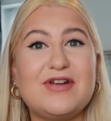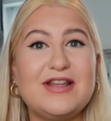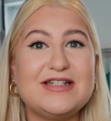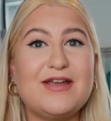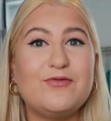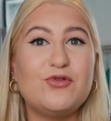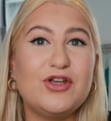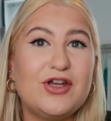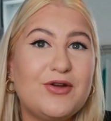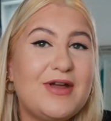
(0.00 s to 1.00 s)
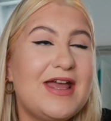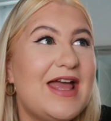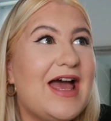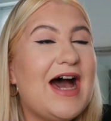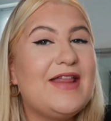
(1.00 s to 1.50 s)
throughout the day for you,
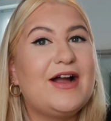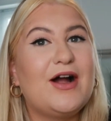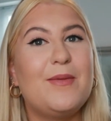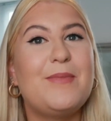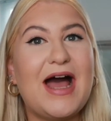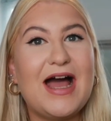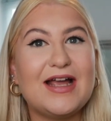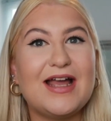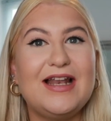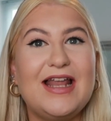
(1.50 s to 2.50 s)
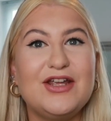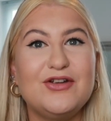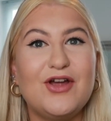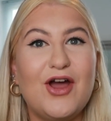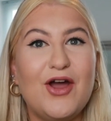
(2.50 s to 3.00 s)
and then come back and let
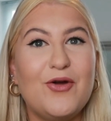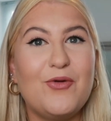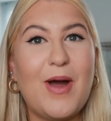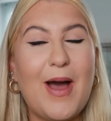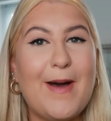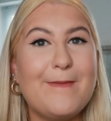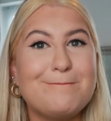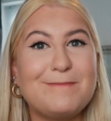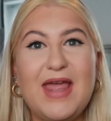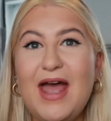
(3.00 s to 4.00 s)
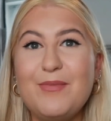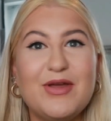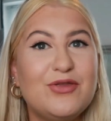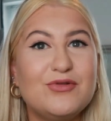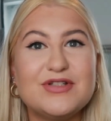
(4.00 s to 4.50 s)
you know, yeah,
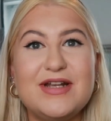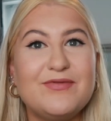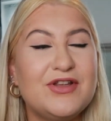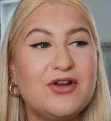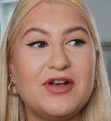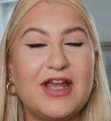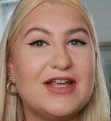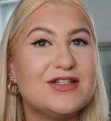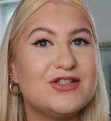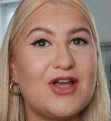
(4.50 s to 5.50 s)
my thoughts and everything on it.